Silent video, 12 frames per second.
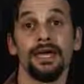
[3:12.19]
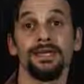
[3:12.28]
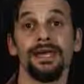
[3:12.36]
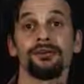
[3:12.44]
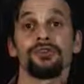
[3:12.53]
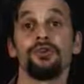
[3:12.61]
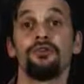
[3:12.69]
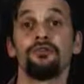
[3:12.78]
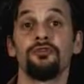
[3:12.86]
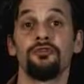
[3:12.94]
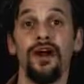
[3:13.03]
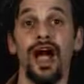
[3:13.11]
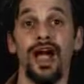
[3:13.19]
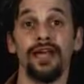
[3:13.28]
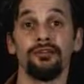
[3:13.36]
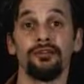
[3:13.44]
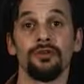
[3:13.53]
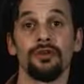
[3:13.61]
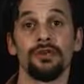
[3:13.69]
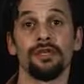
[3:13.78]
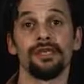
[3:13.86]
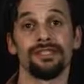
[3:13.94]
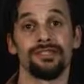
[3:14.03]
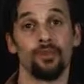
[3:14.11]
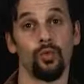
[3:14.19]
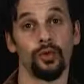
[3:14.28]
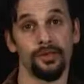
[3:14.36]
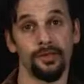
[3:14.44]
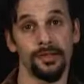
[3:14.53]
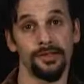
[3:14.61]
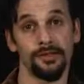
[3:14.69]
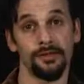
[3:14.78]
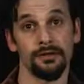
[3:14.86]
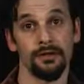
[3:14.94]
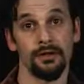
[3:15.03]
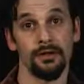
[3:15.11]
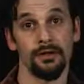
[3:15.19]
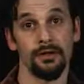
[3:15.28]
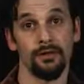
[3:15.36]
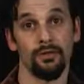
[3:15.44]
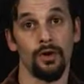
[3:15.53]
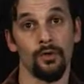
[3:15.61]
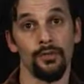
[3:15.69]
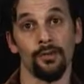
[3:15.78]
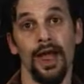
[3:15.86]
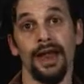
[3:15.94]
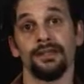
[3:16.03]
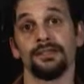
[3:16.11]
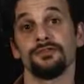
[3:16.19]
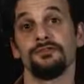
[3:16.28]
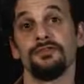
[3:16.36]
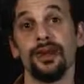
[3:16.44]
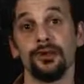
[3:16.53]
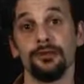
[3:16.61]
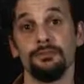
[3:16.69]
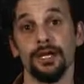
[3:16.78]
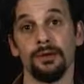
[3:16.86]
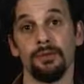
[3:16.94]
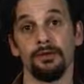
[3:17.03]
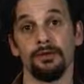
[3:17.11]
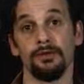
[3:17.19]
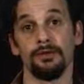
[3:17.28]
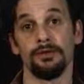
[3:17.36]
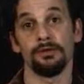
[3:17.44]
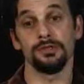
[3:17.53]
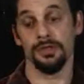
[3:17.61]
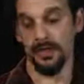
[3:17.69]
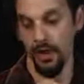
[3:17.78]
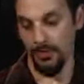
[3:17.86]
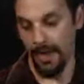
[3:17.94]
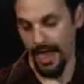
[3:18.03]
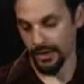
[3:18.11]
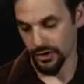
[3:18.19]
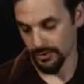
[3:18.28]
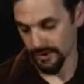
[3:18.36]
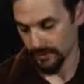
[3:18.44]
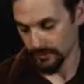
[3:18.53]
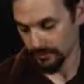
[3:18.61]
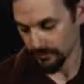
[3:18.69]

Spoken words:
Now, Zone 5 is the wilderness, where we practice very minimal to no management.